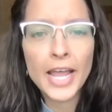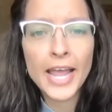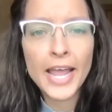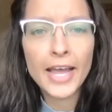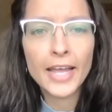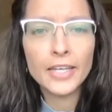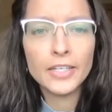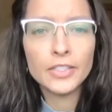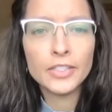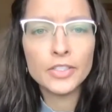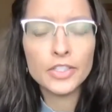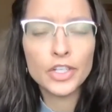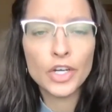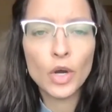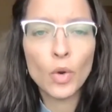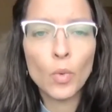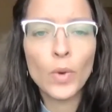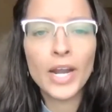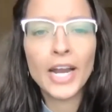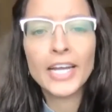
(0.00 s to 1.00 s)
and
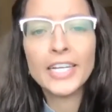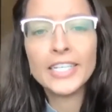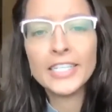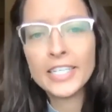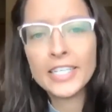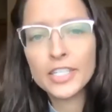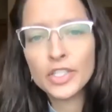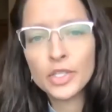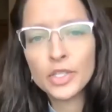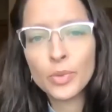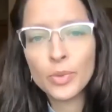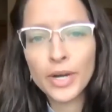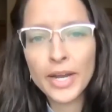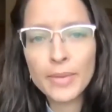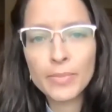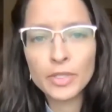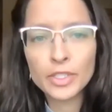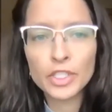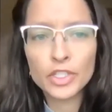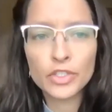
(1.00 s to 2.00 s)
what ideas you were
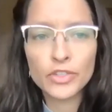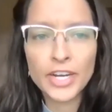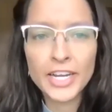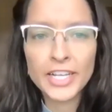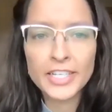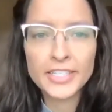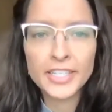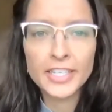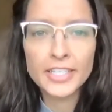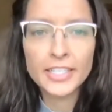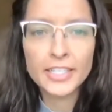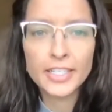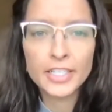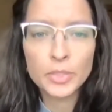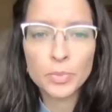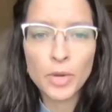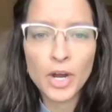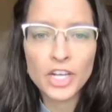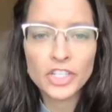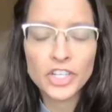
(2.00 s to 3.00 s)
able to translate to this
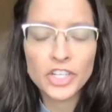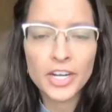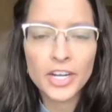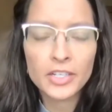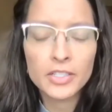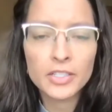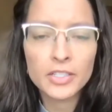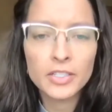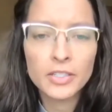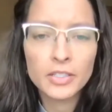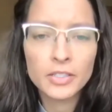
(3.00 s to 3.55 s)
project?